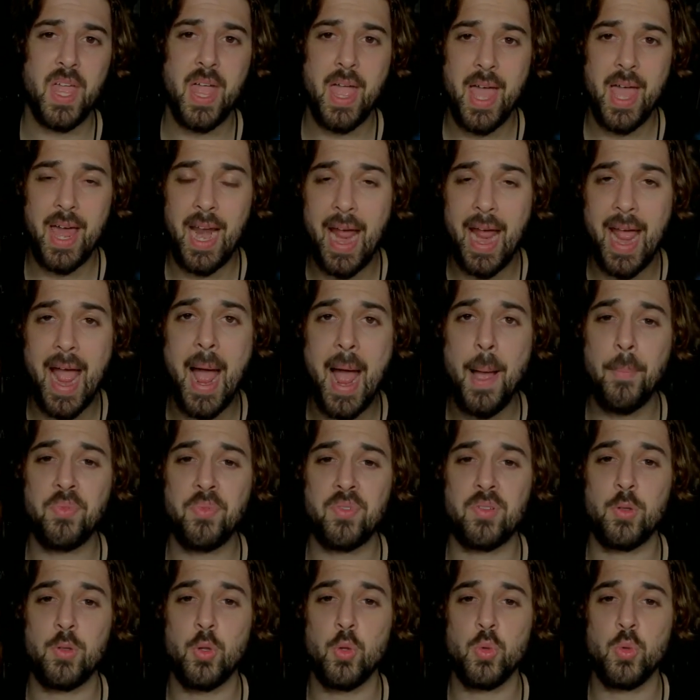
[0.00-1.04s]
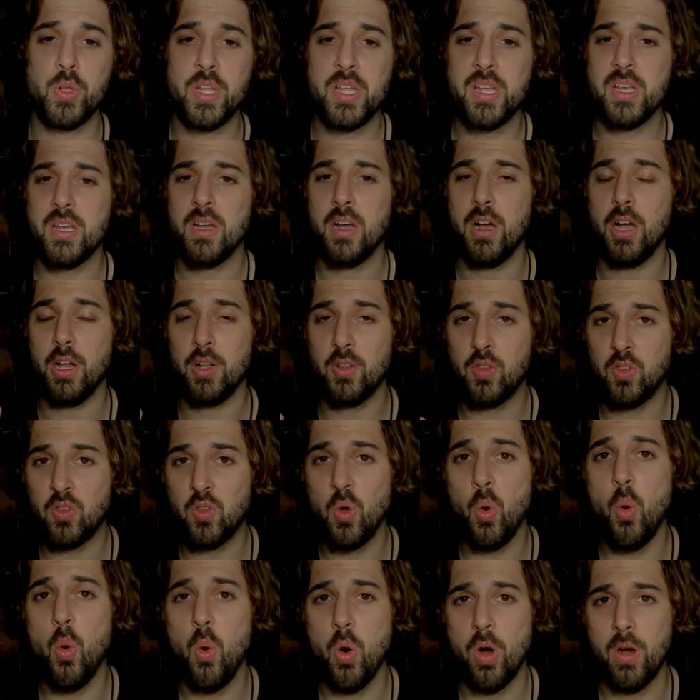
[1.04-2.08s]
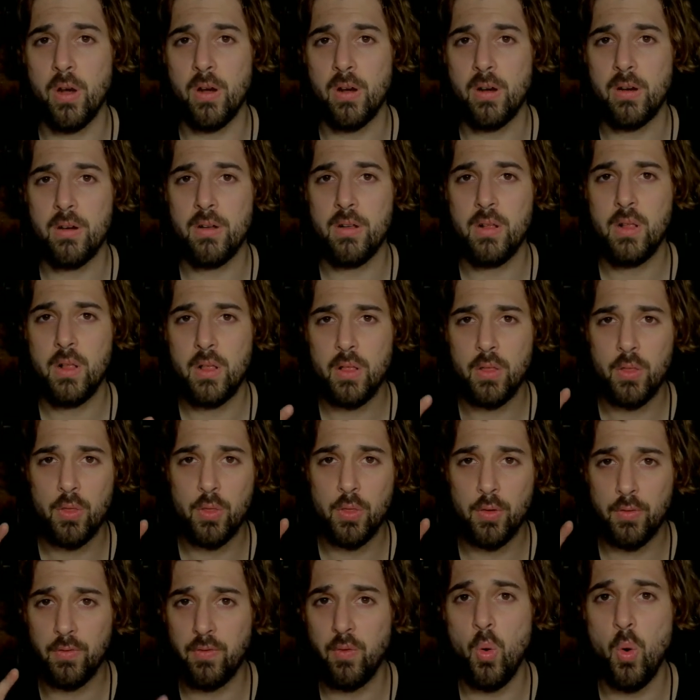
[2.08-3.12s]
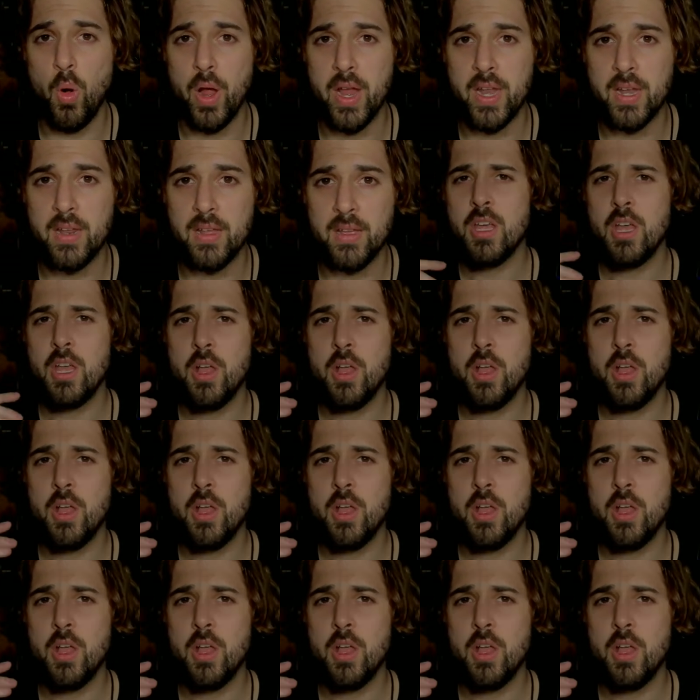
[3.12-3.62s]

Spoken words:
And I absolutely adore The Void.